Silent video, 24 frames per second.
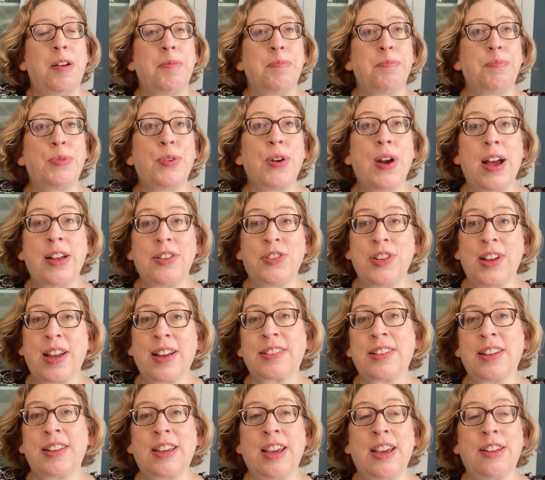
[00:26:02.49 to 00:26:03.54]

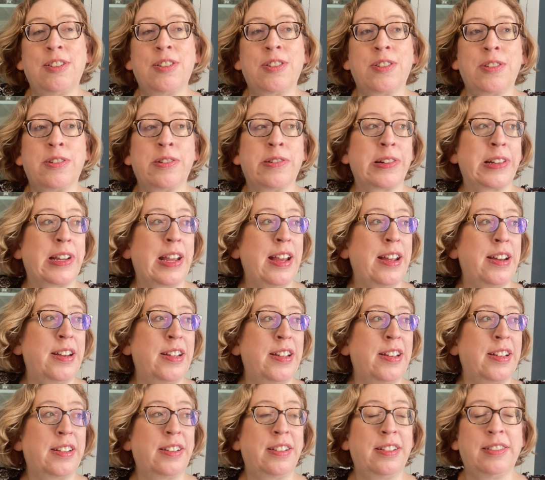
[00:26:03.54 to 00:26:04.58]
project to get her
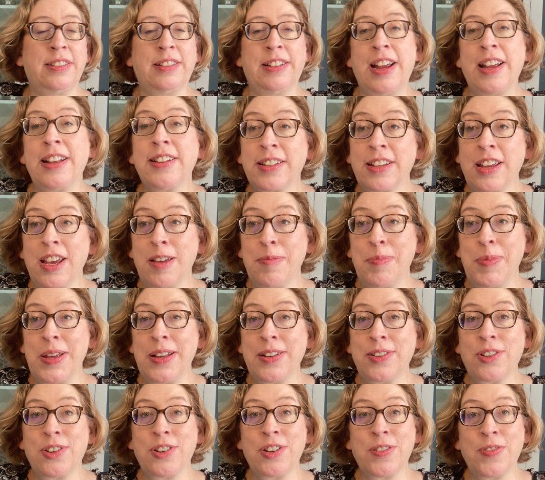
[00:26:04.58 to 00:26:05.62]
organic
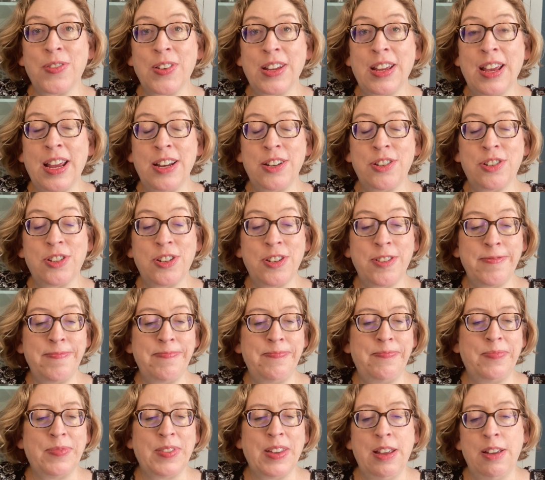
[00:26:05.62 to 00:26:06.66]
landscaping certification,
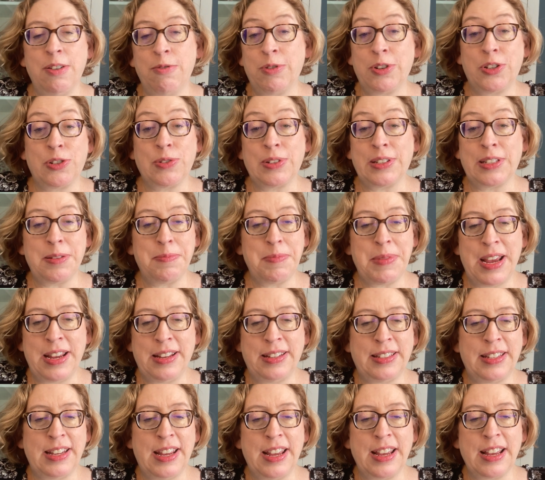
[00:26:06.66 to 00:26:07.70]
which was
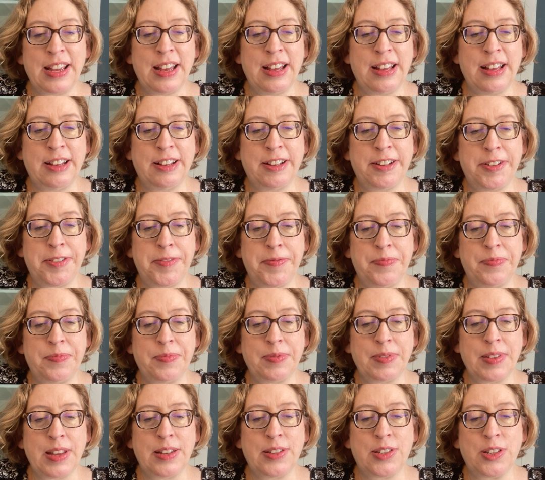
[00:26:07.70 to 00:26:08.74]
amazing.
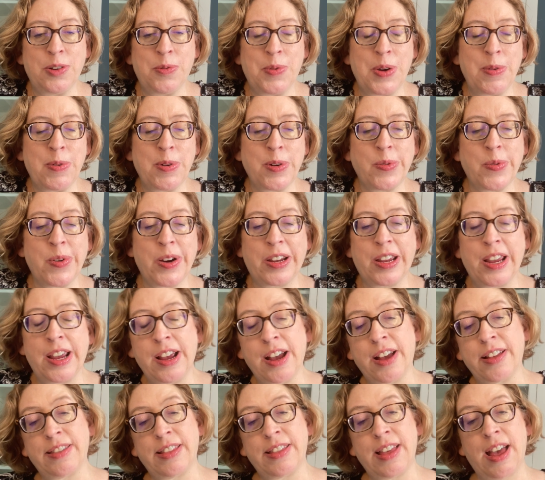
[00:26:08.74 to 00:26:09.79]
And so we were working
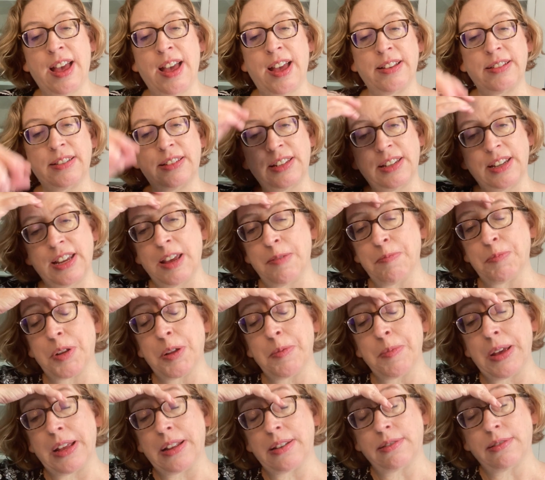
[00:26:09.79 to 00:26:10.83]
on that to
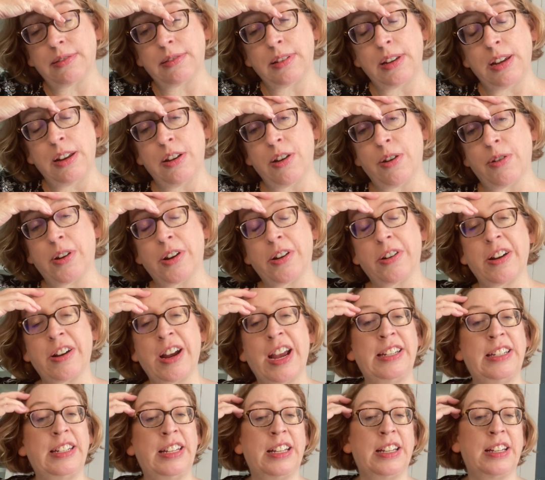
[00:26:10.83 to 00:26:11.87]
implement, you know, her
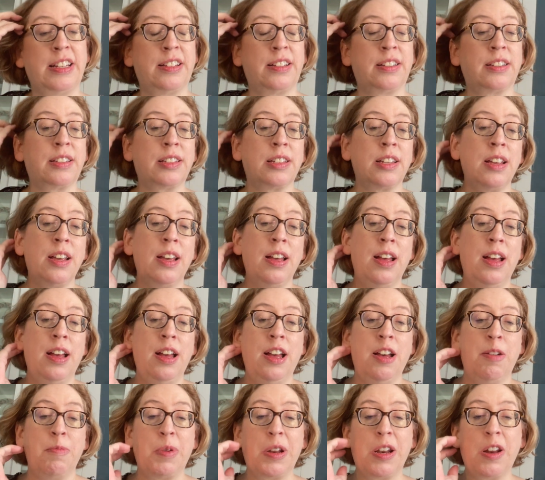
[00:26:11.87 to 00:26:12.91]
ideas.
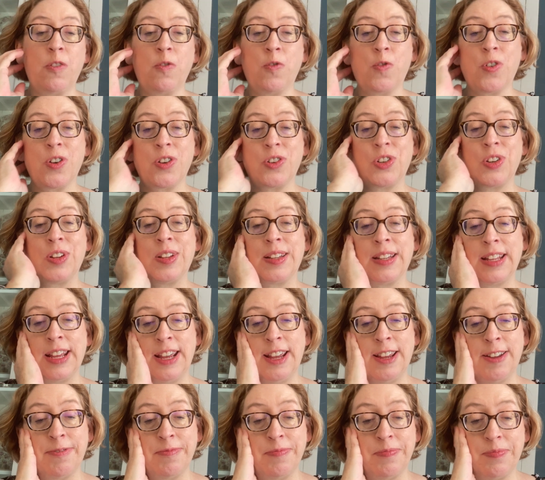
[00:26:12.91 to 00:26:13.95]
But
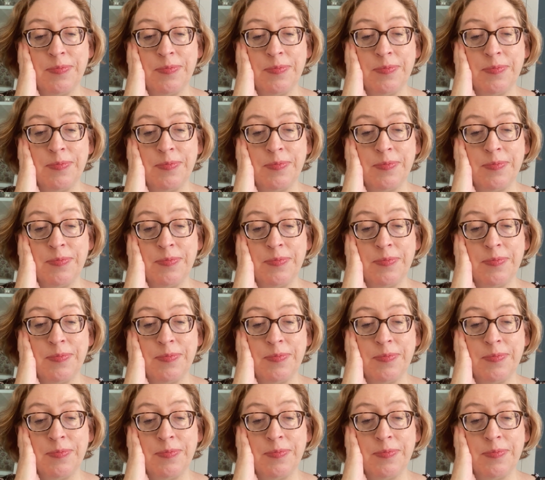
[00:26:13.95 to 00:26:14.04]
unfortunately,